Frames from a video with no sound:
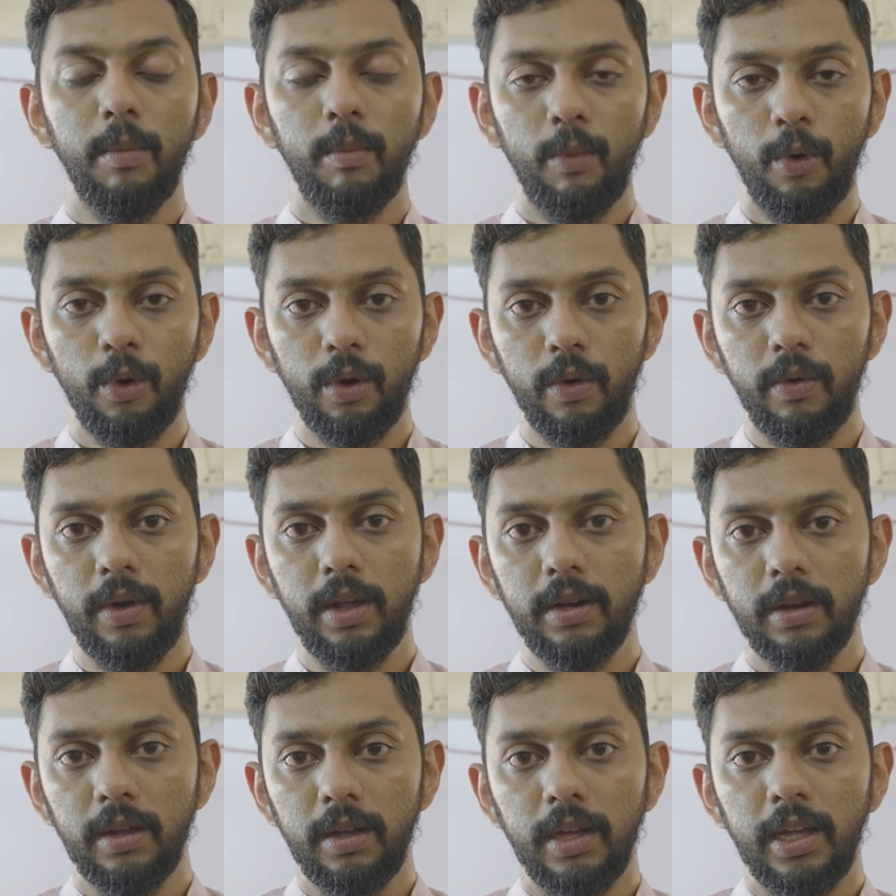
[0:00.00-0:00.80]

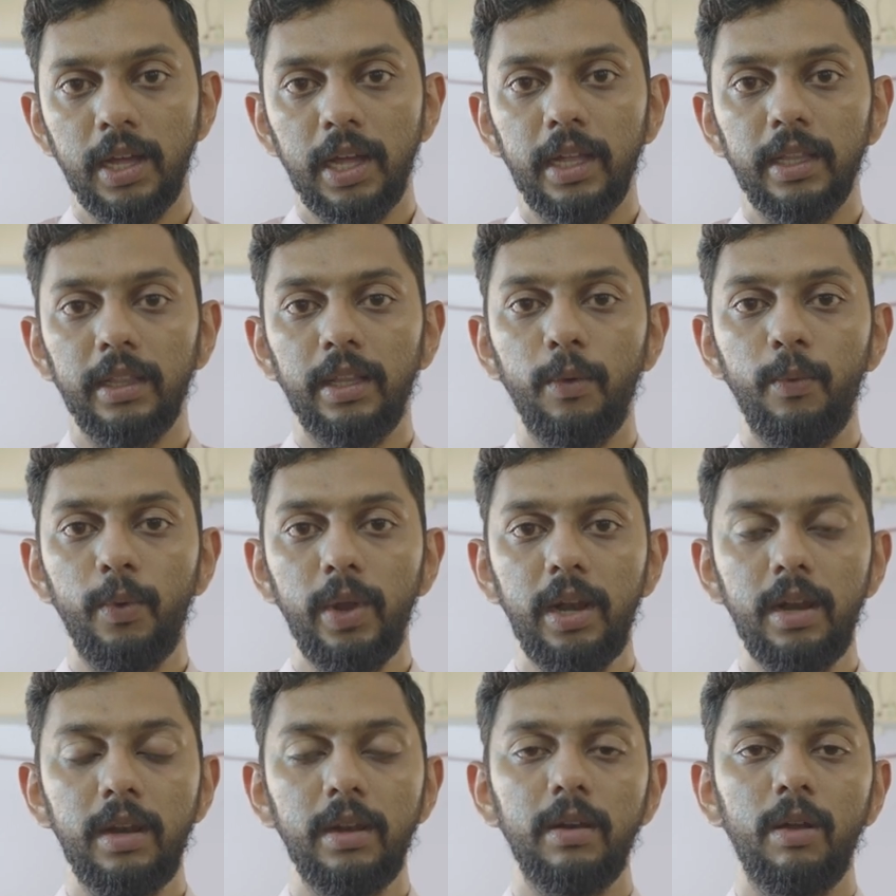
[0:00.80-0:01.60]
Moreover, the
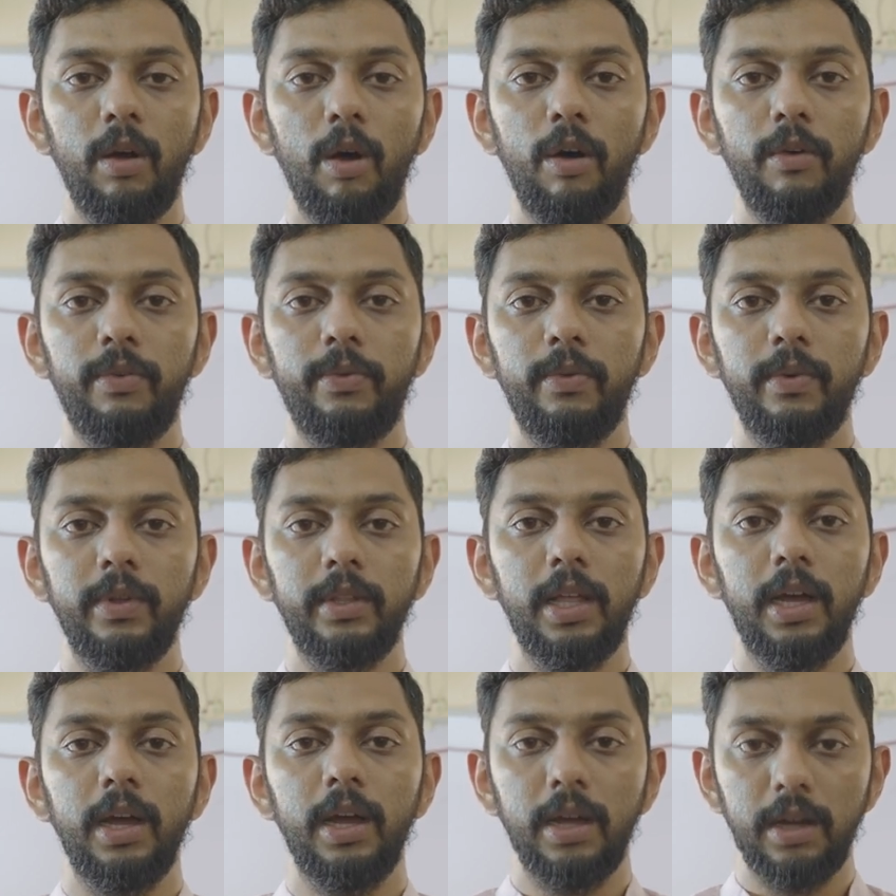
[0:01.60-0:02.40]
will of
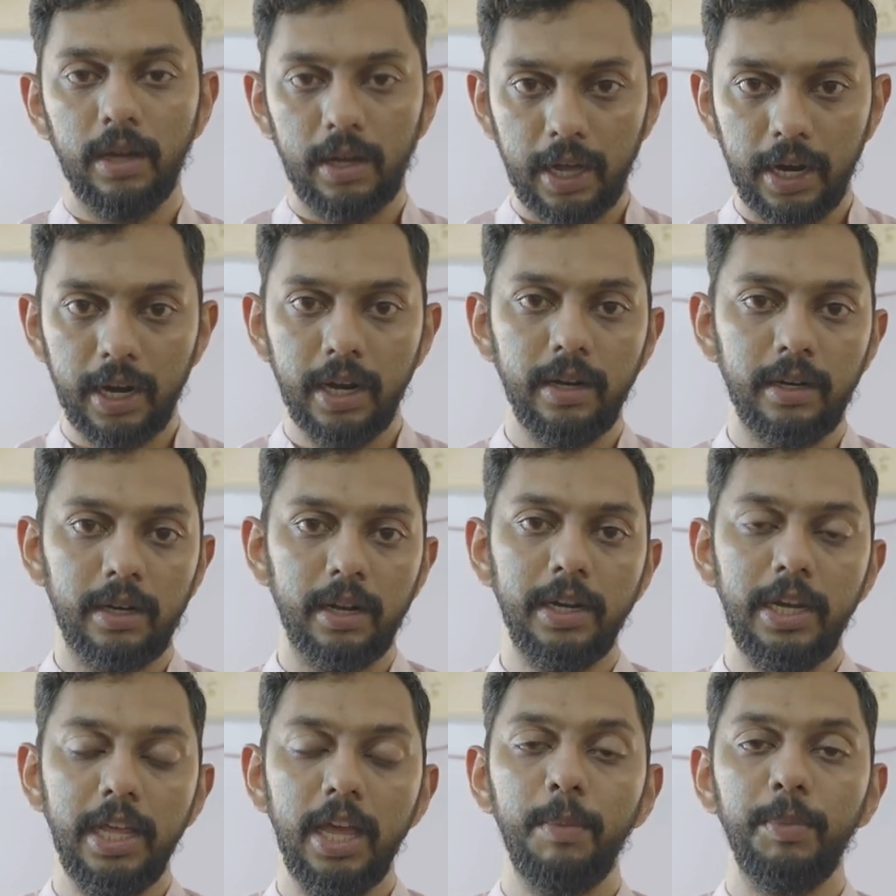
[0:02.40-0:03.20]
the current
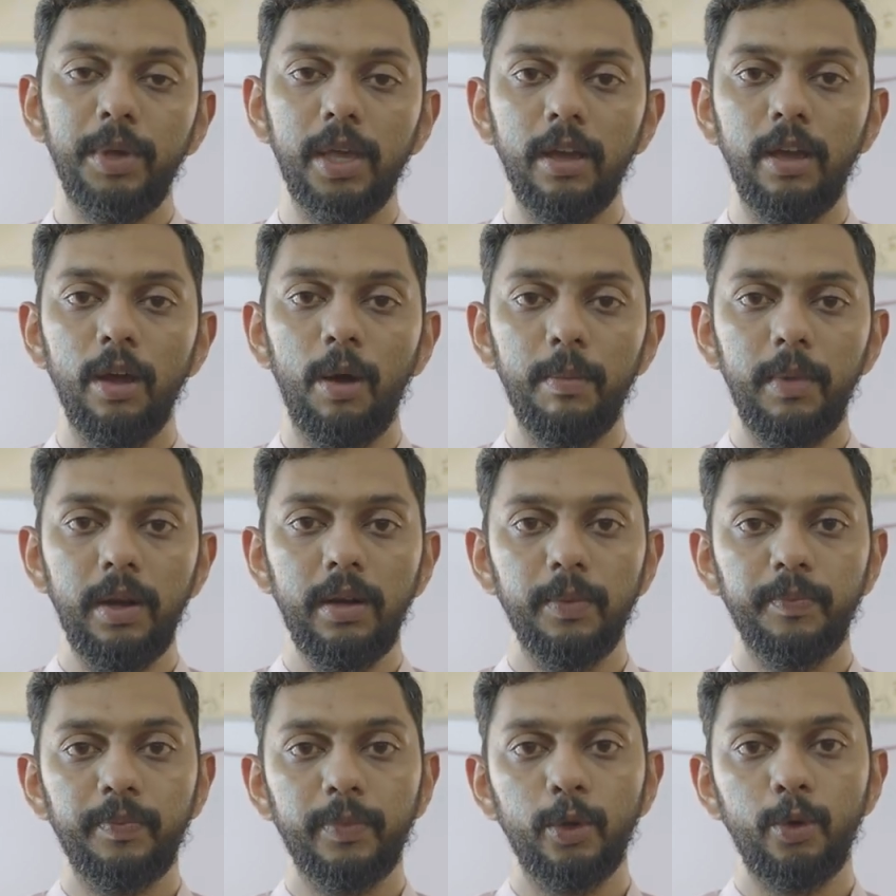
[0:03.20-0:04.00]
DMK
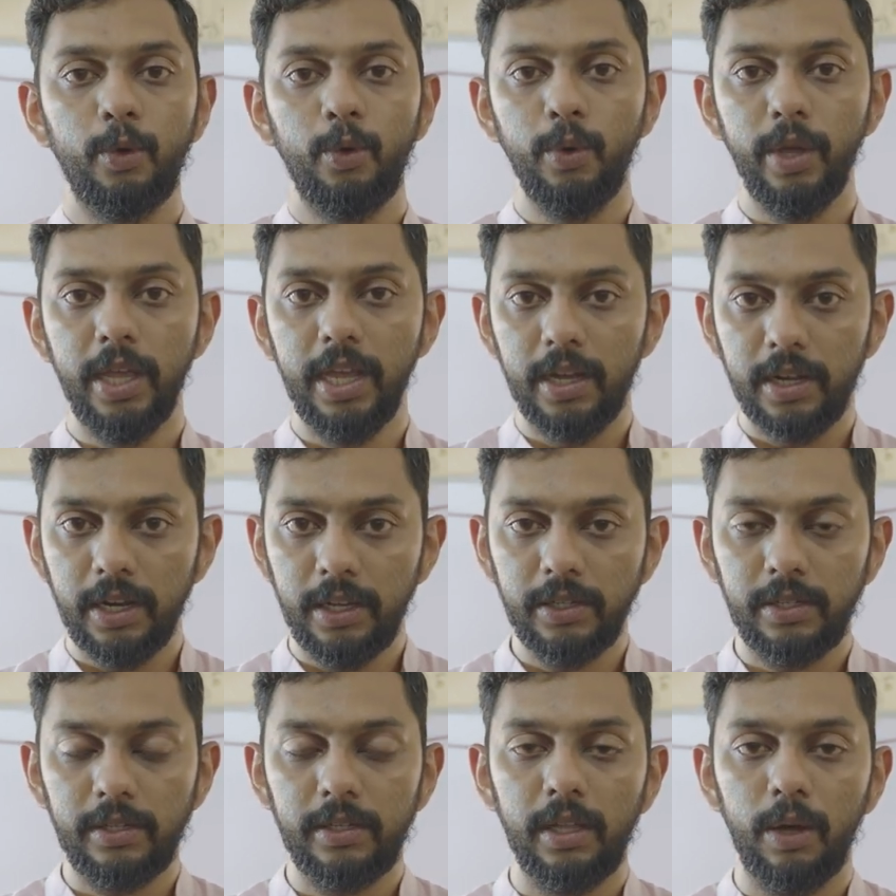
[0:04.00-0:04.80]
government to
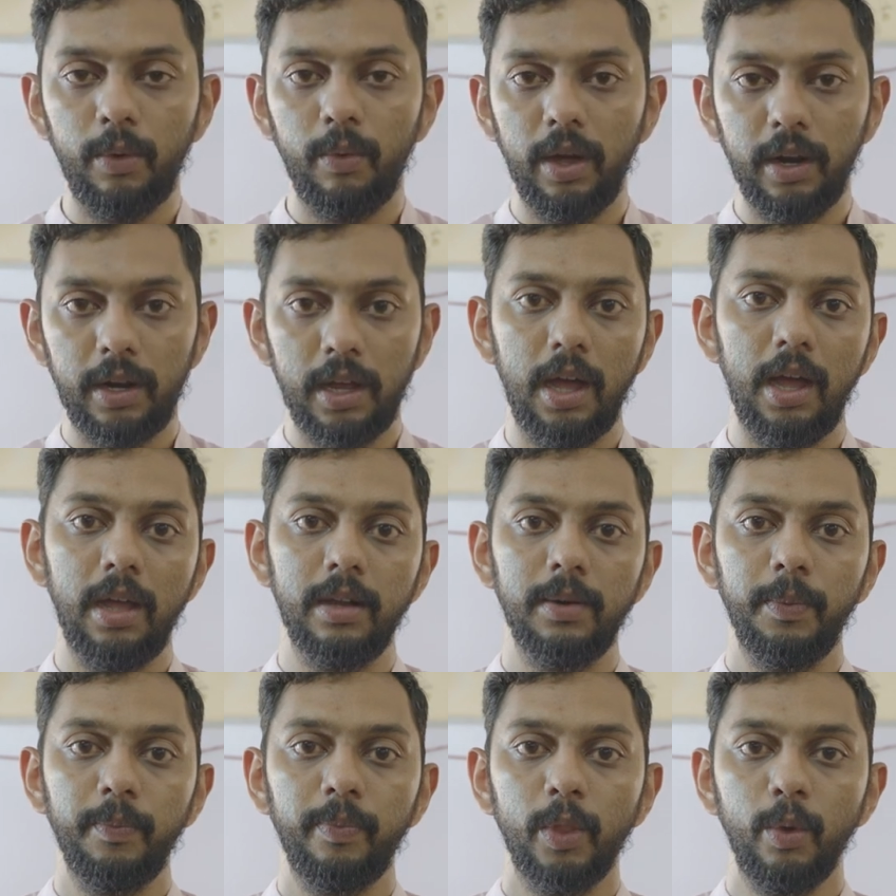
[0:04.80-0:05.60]
increase the work
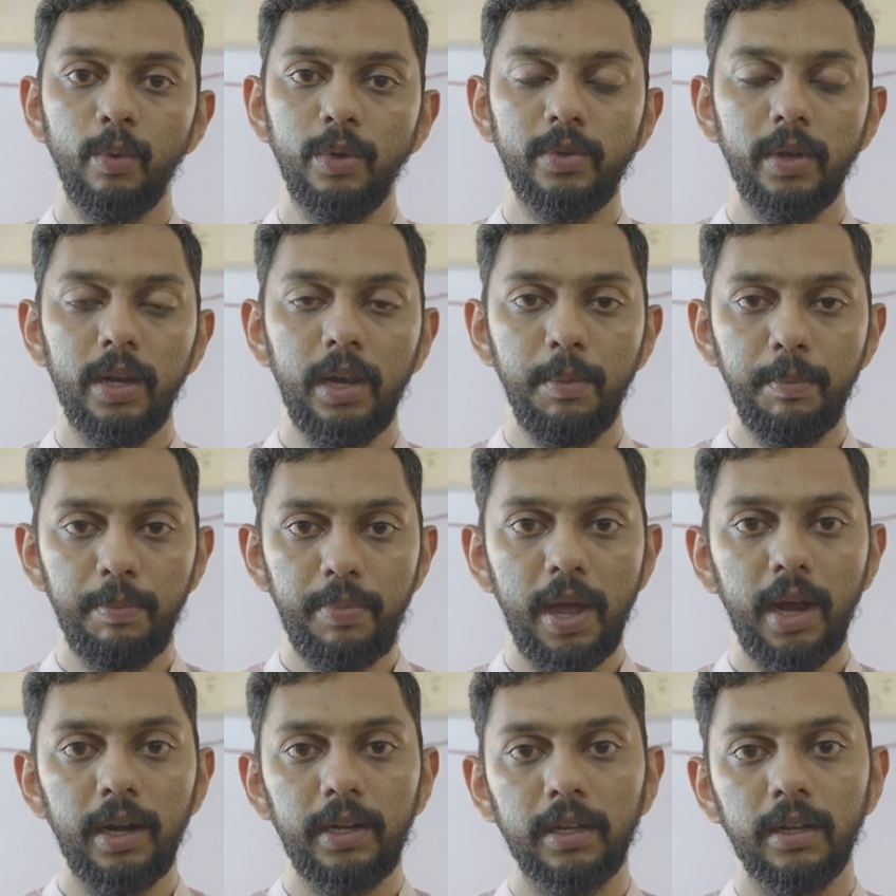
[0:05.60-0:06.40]
hour, which will
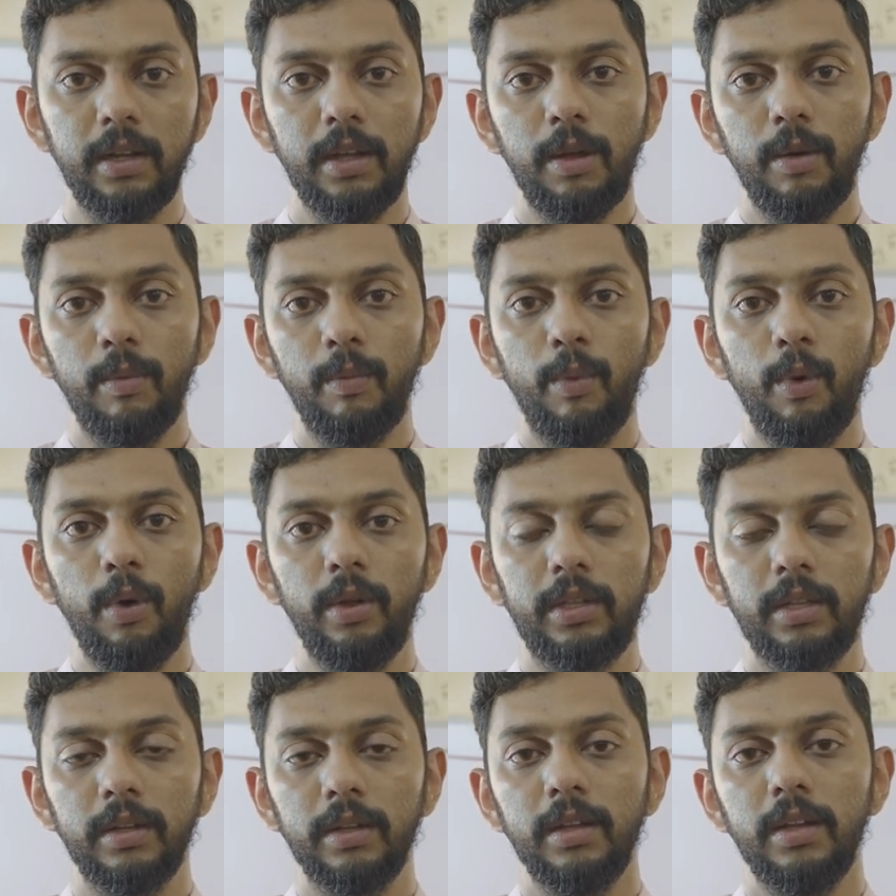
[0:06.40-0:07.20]
impact
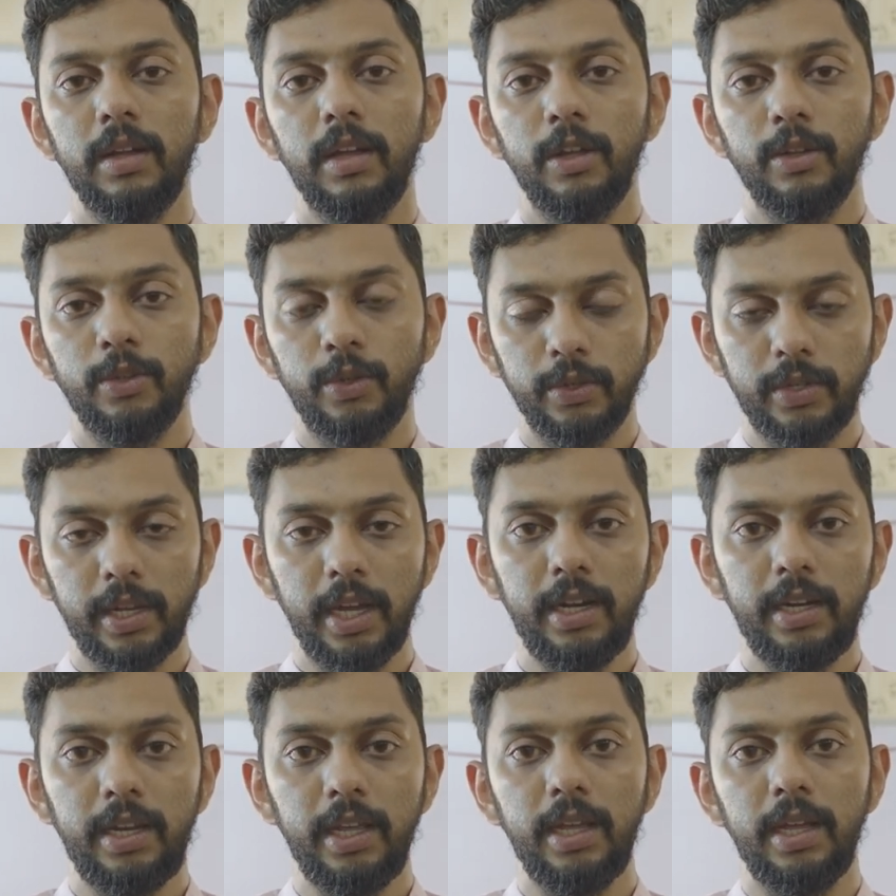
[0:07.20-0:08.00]
both
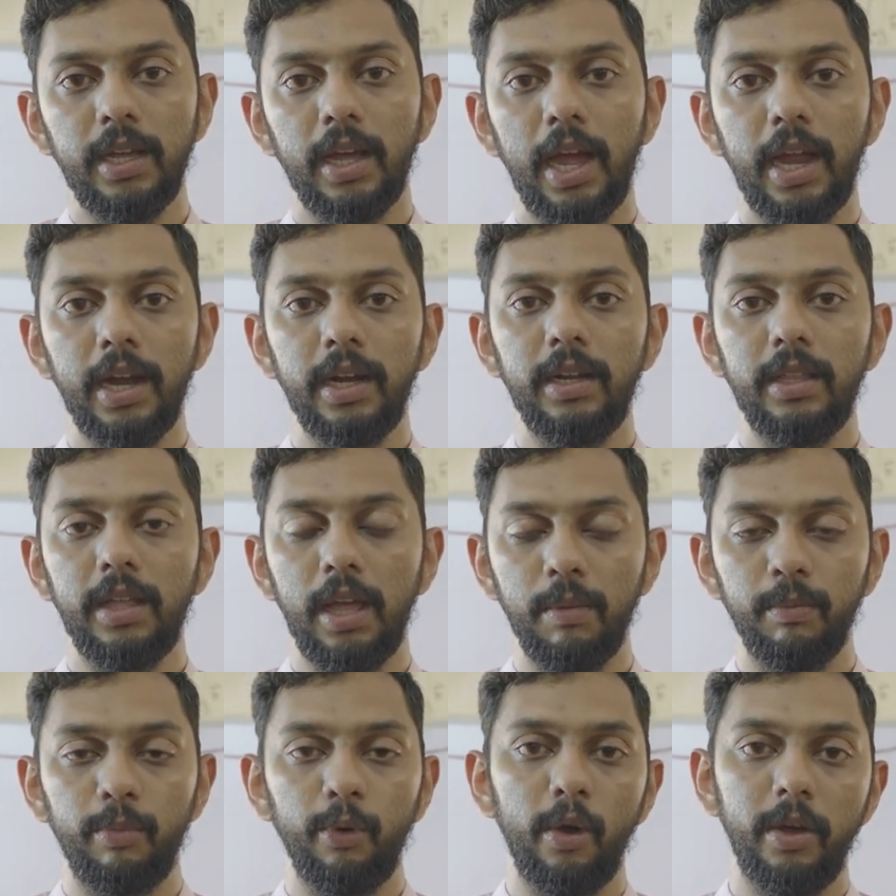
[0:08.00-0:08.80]
society and the
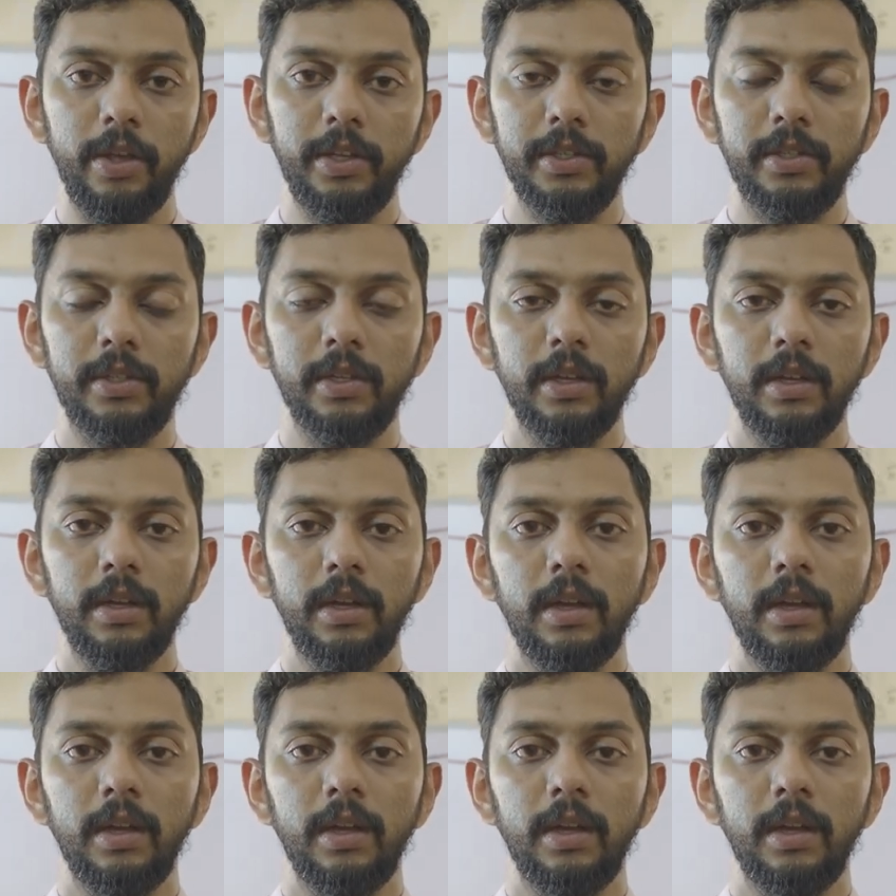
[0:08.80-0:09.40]
employees,